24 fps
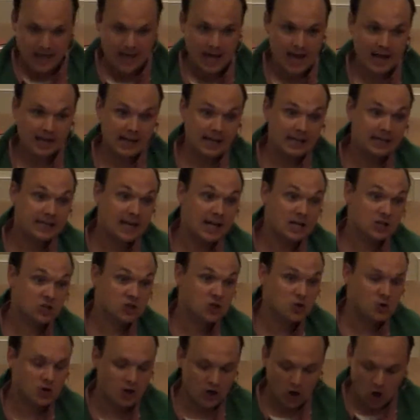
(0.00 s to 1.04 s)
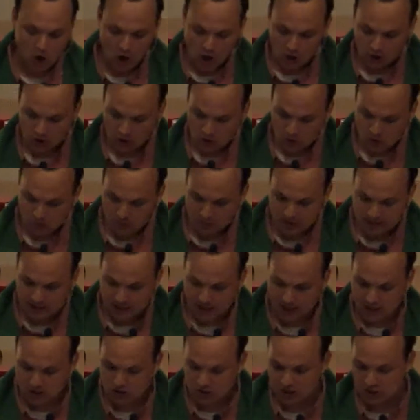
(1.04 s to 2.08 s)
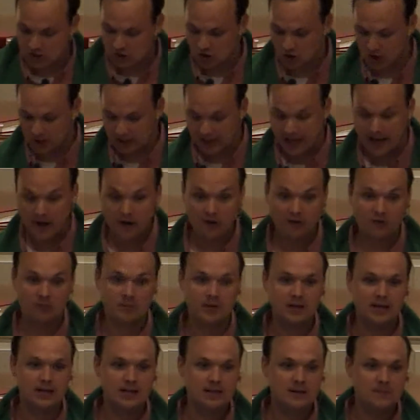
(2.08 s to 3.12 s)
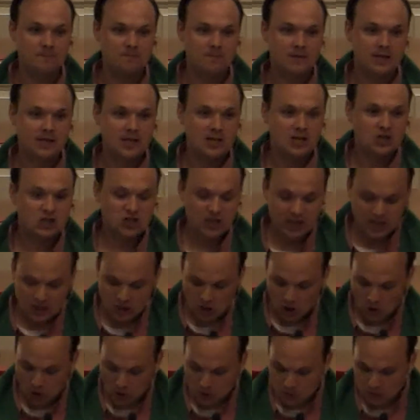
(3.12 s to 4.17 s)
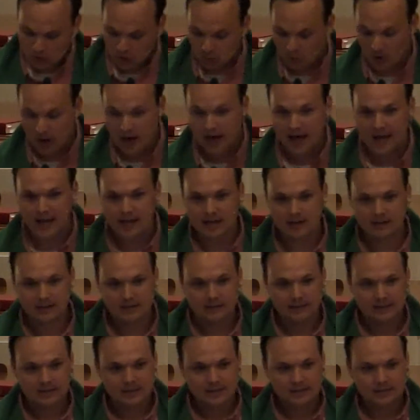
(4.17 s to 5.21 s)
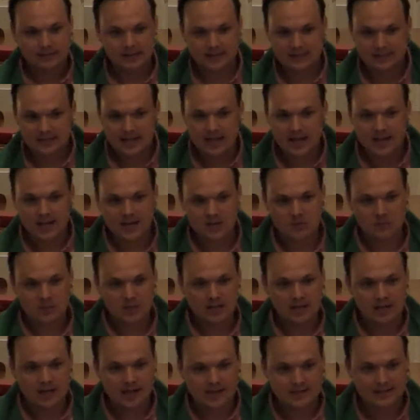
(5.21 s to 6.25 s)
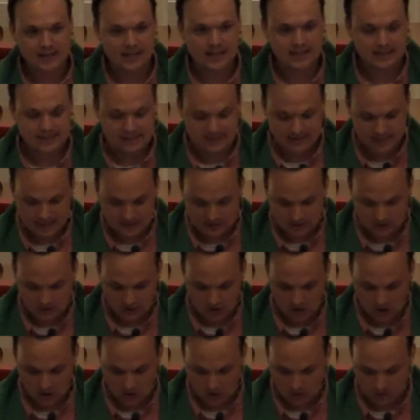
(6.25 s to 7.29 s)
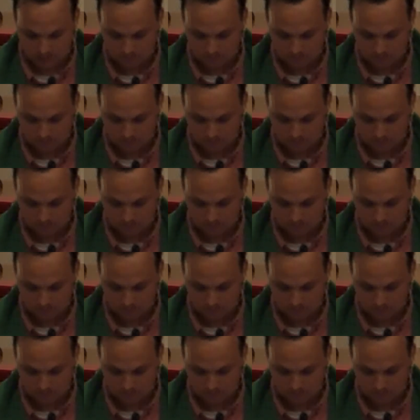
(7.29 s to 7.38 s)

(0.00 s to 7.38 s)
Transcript: And I guess you could argue because she took care of me, she had earned the right to say, Because I said so.